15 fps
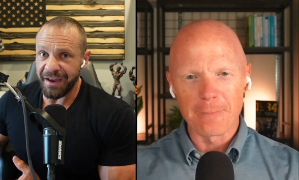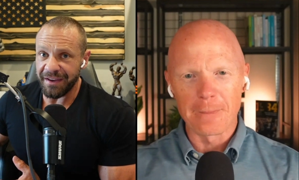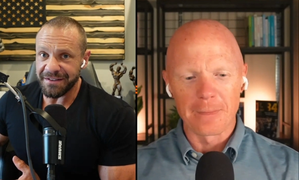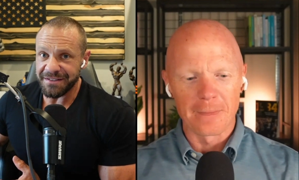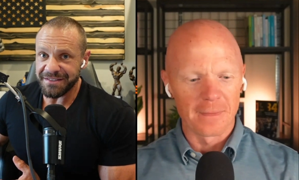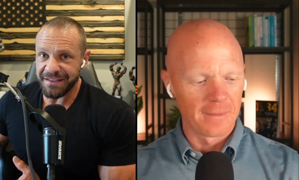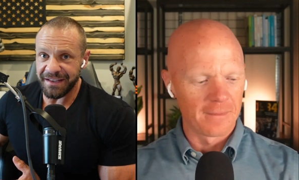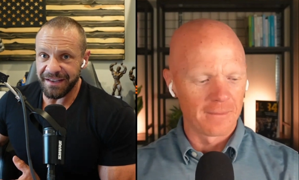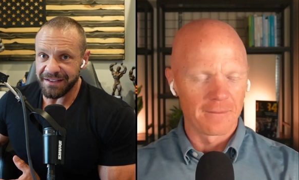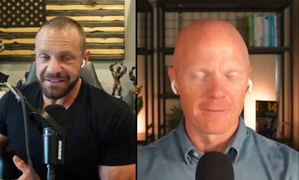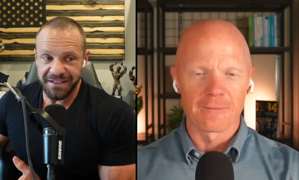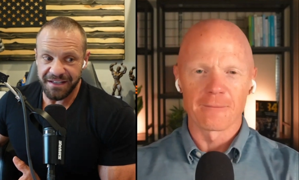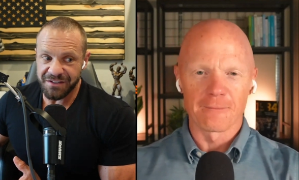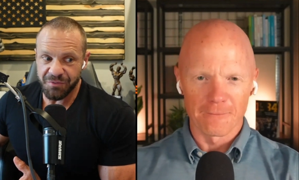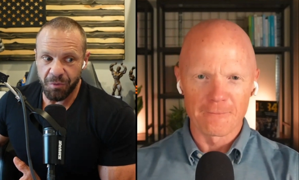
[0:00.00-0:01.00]
Speaker 1: science.
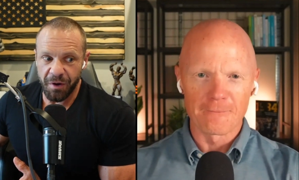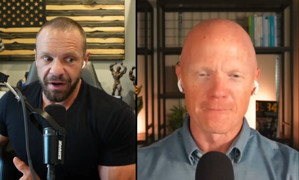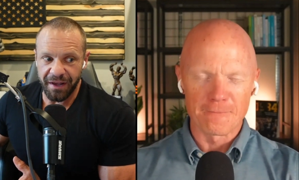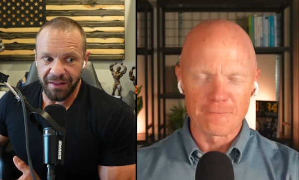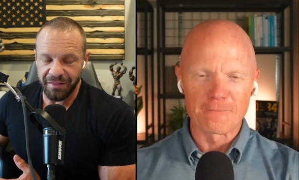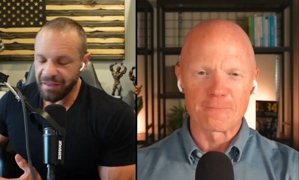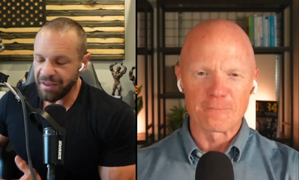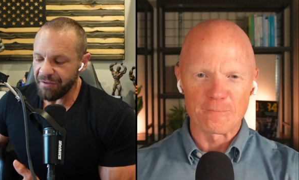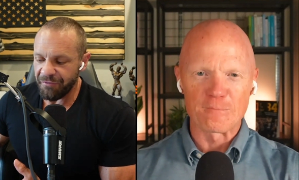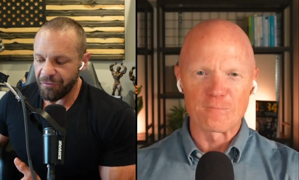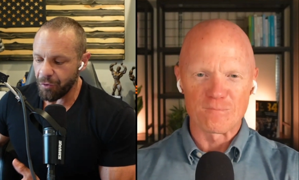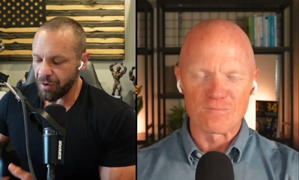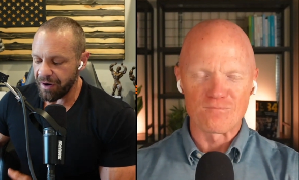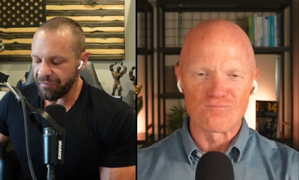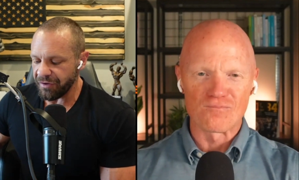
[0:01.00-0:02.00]
It's it's what I live
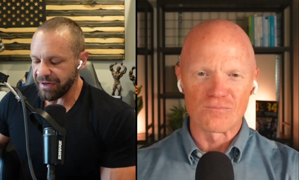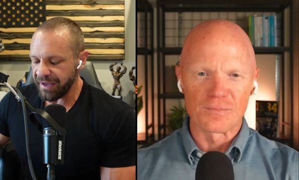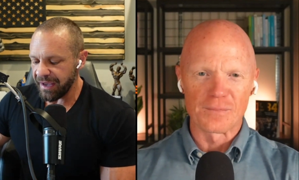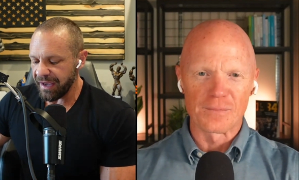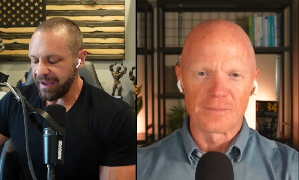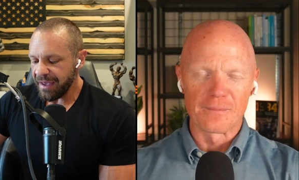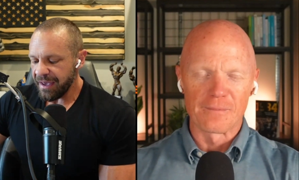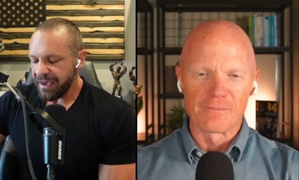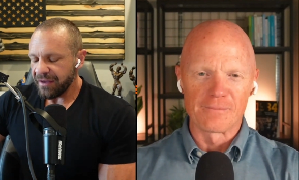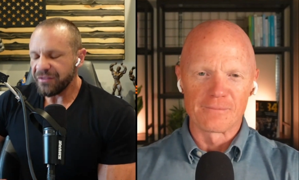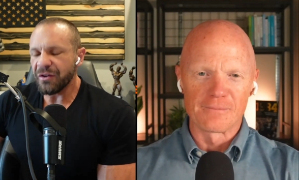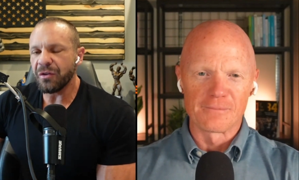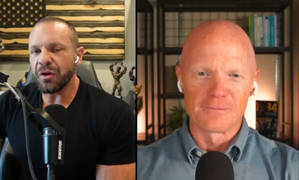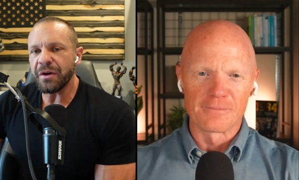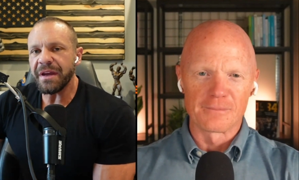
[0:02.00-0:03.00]
for every day.
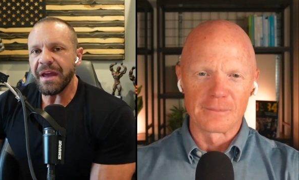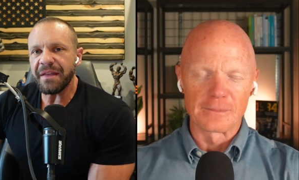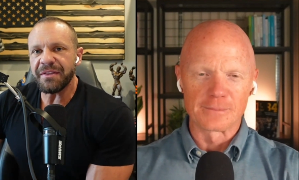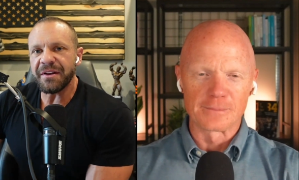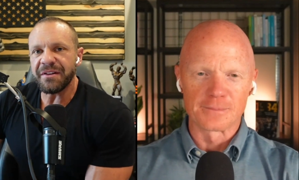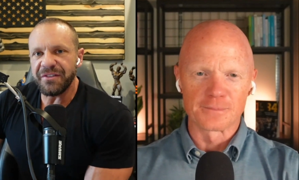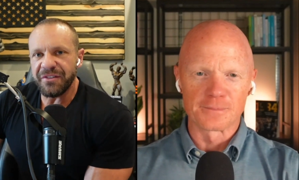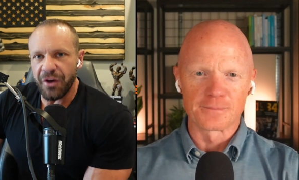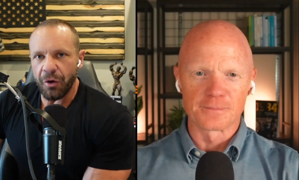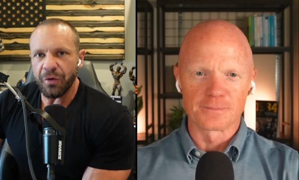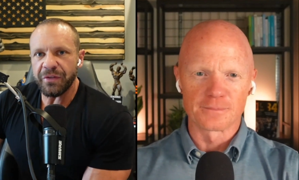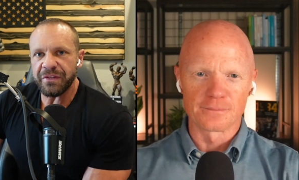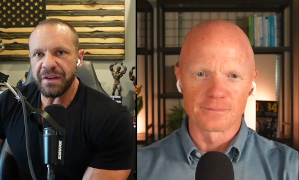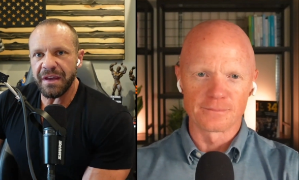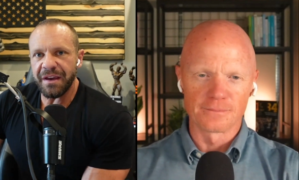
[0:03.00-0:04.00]
So looking at the
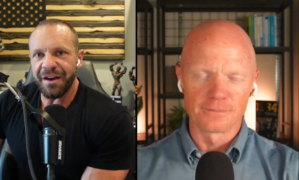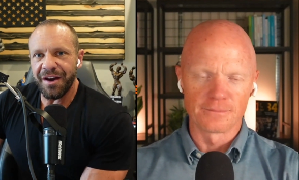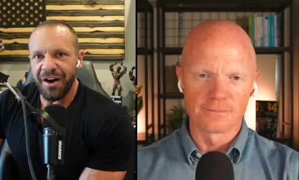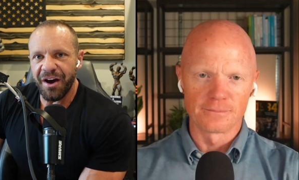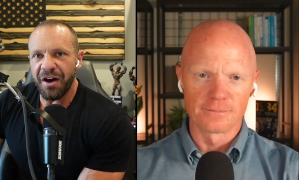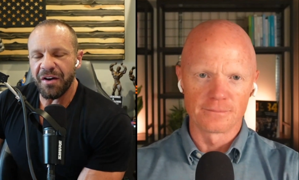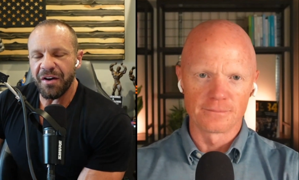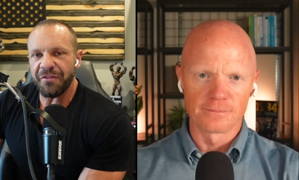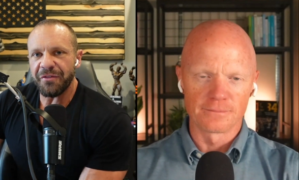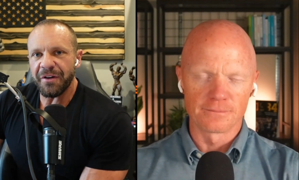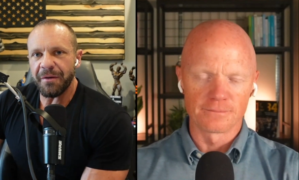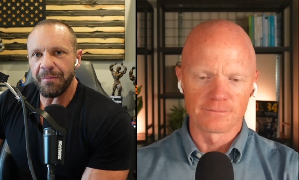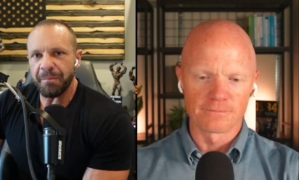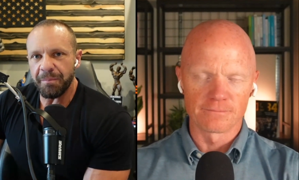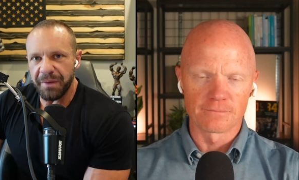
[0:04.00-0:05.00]
dosing
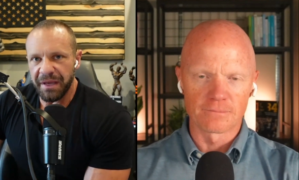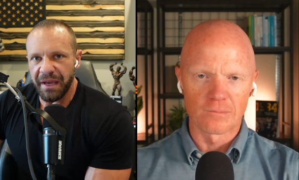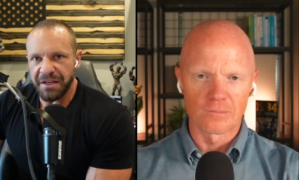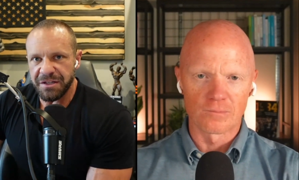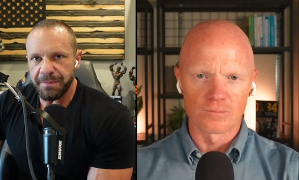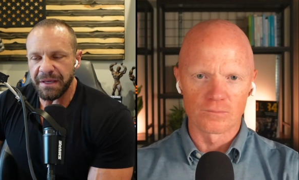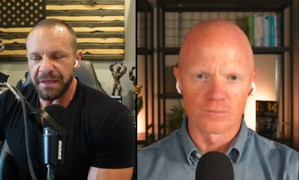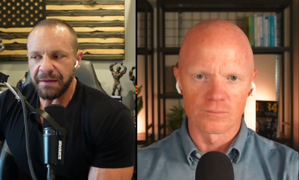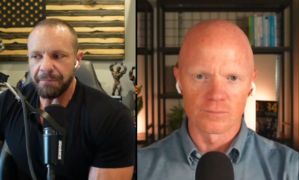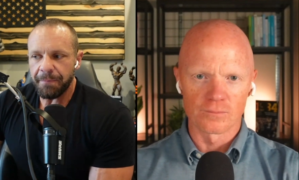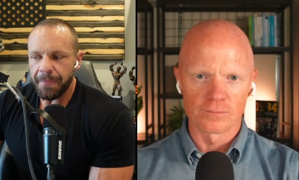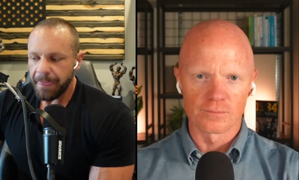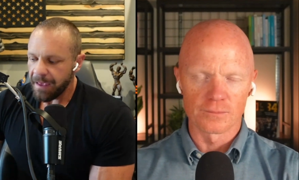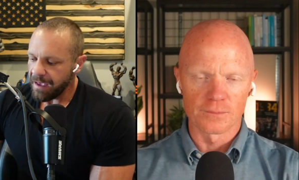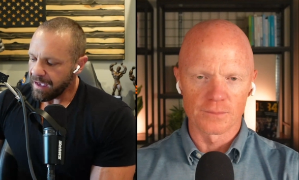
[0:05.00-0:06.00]
of B H B,
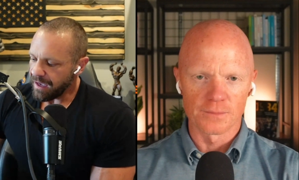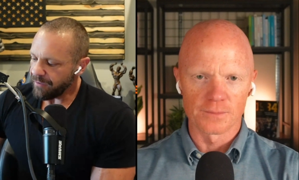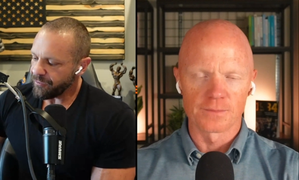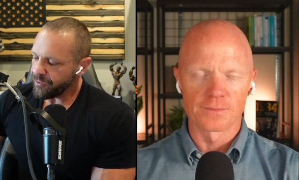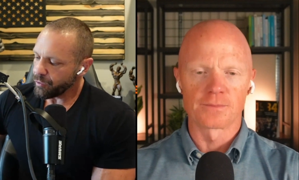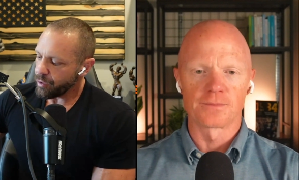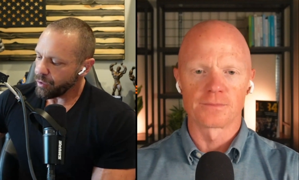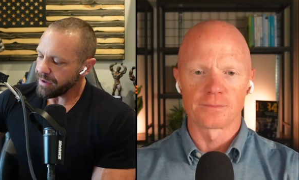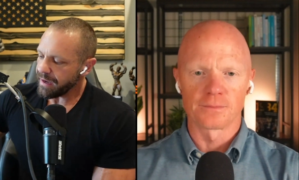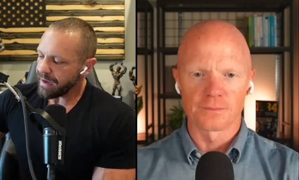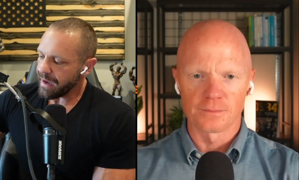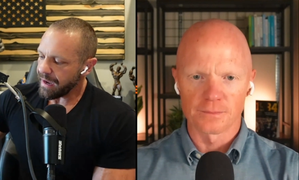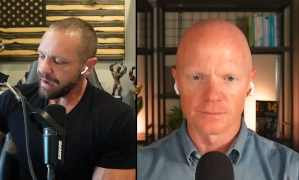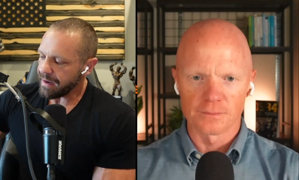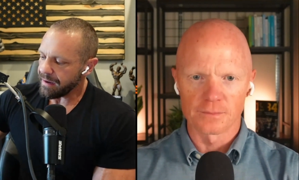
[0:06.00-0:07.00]
if you're
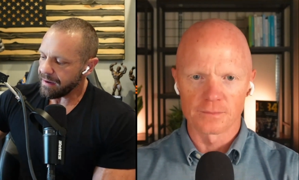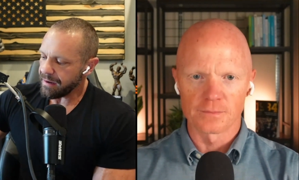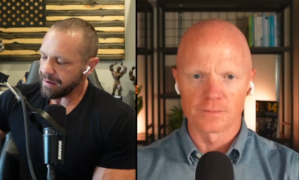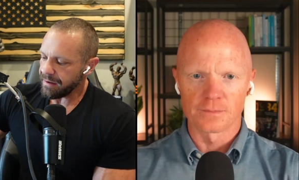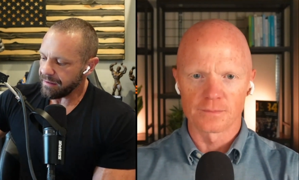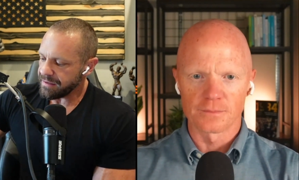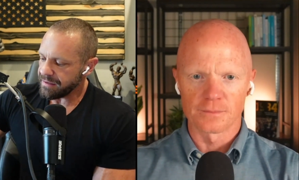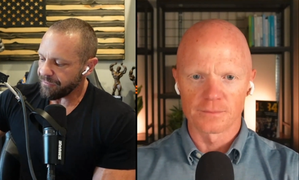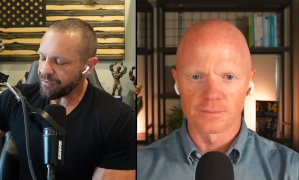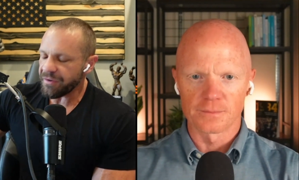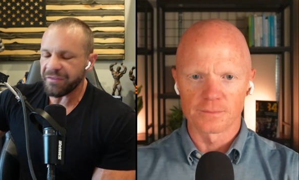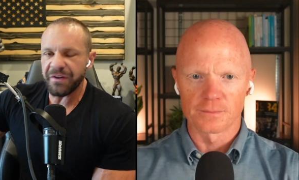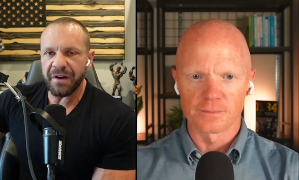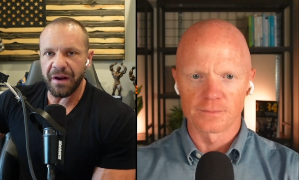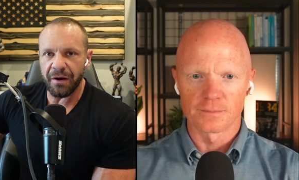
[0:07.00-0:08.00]
looking at
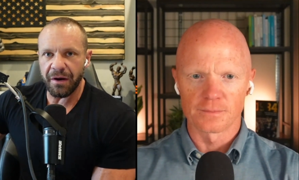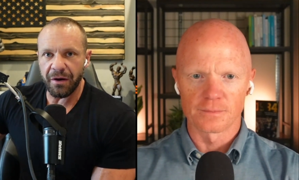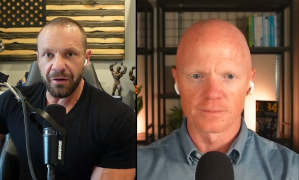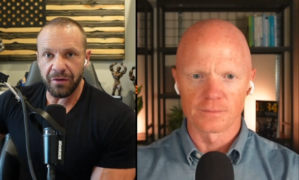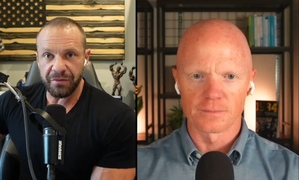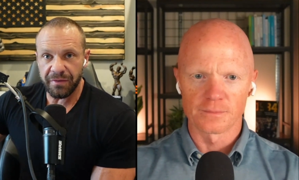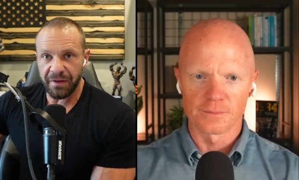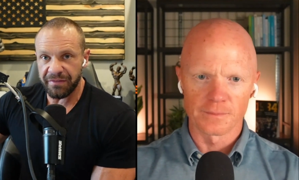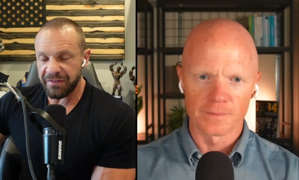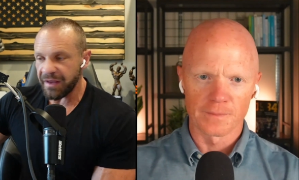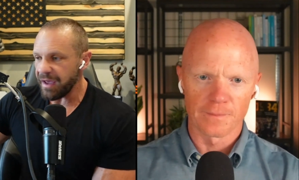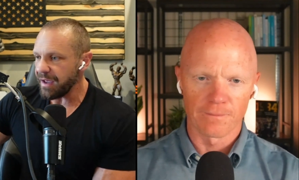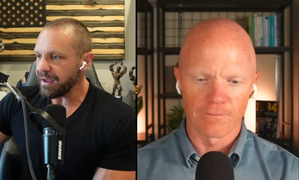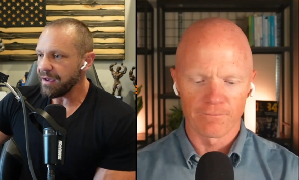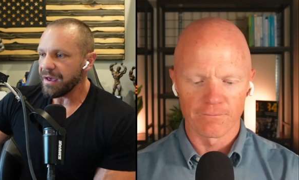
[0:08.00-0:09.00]
different scenarios, let's
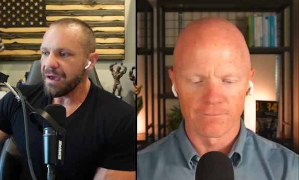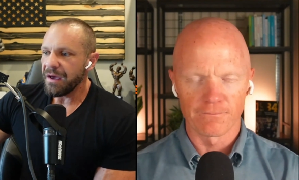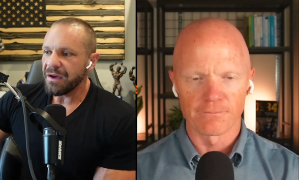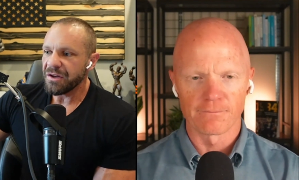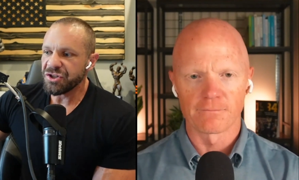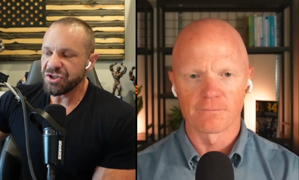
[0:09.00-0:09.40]
say